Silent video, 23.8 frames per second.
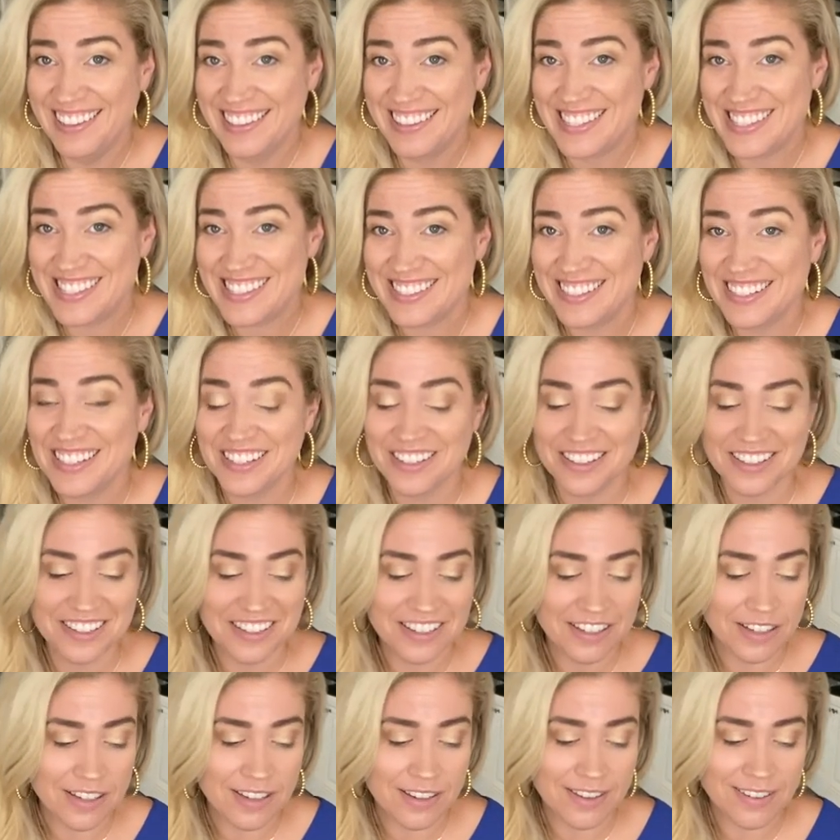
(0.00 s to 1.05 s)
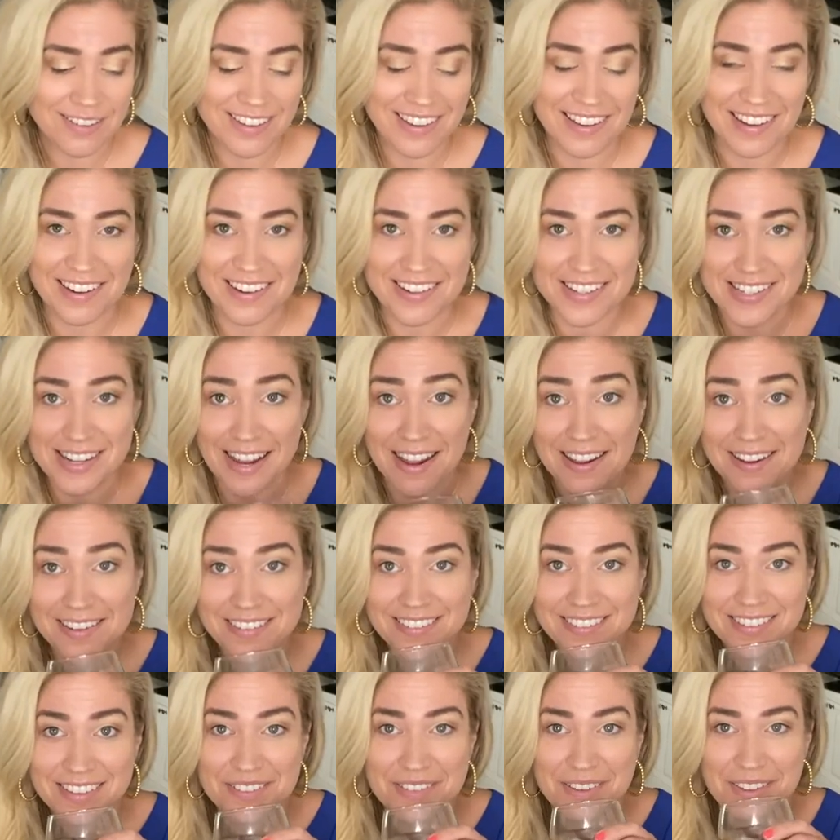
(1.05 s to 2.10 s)
it's kind of sad
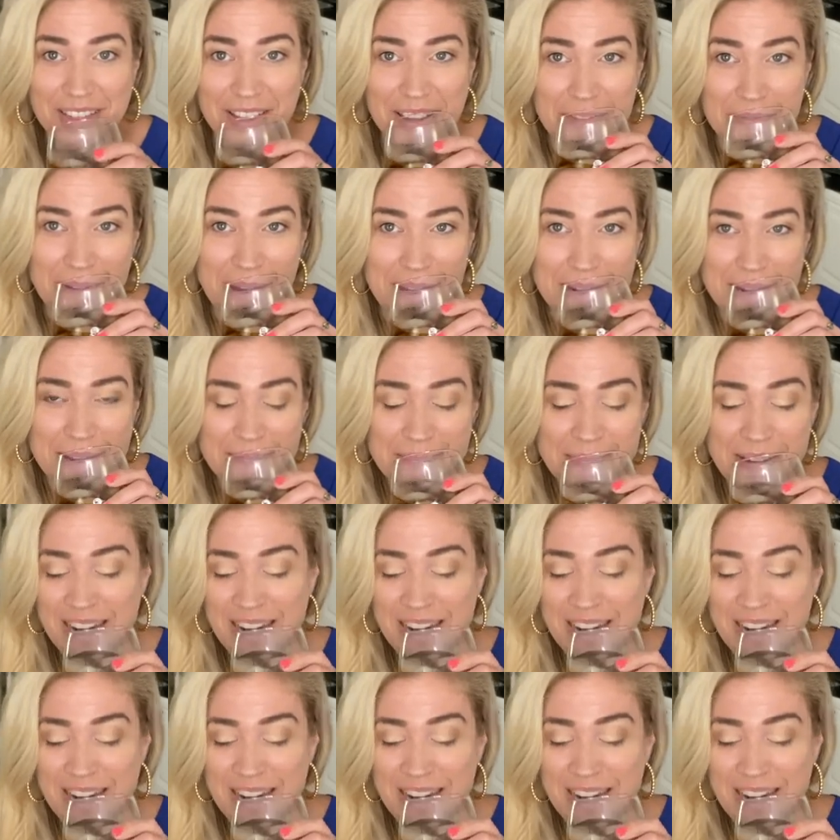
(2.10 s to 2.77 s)
if you think about it.